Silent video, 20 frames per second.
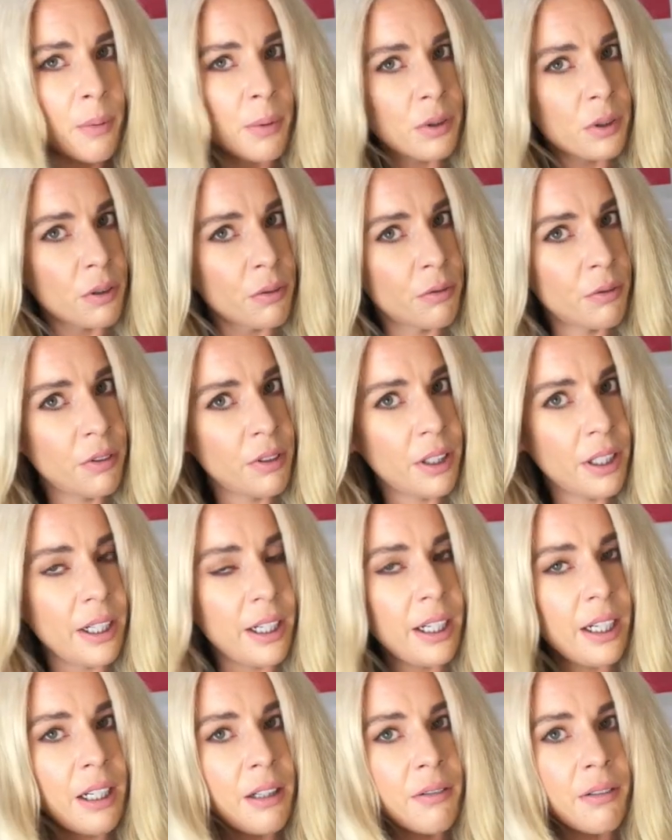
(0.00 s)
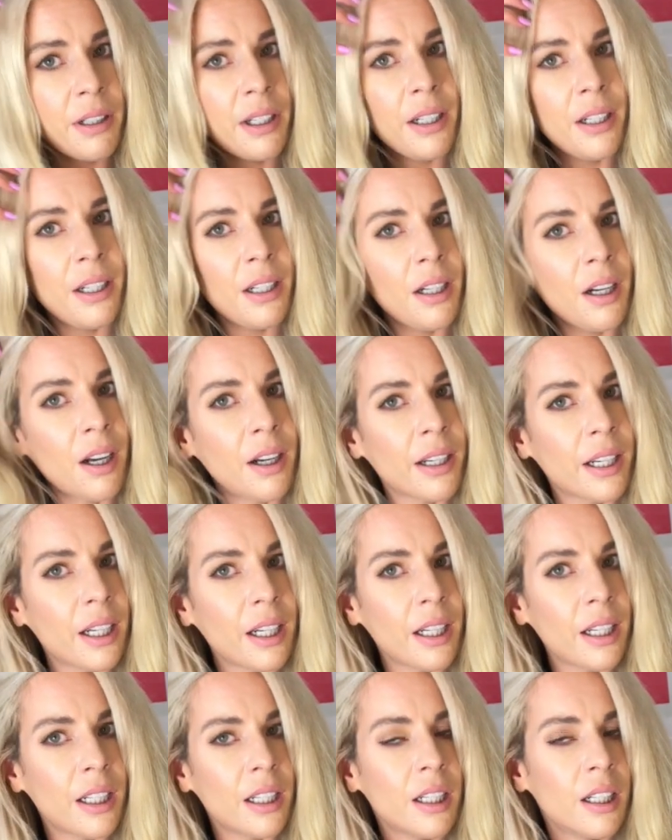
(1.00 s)
which I'm really, really
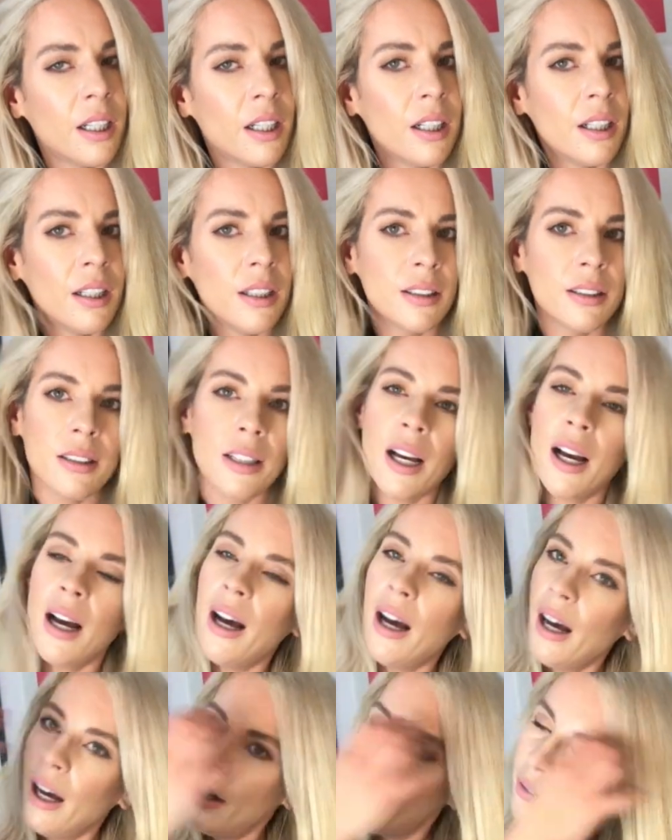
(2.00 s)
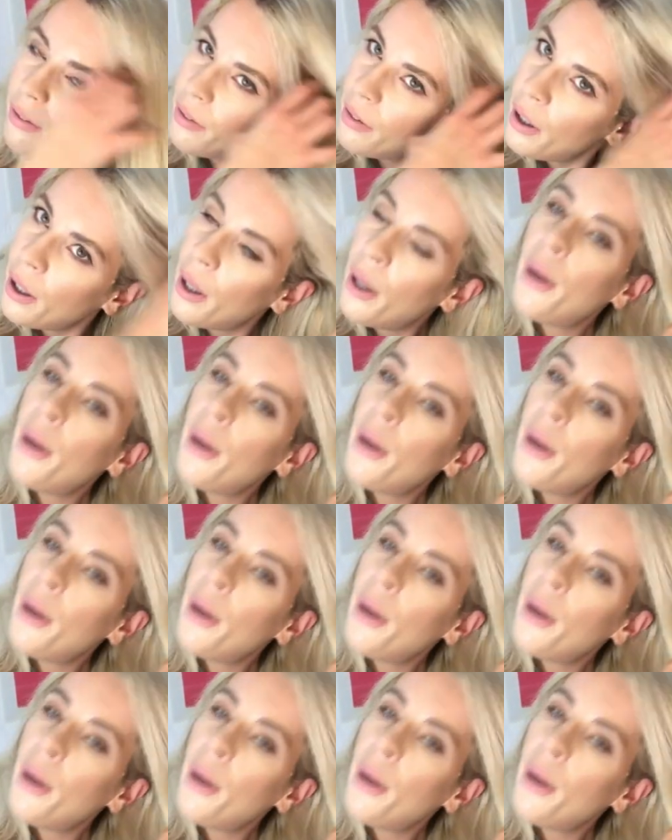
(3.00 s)
lucky to have,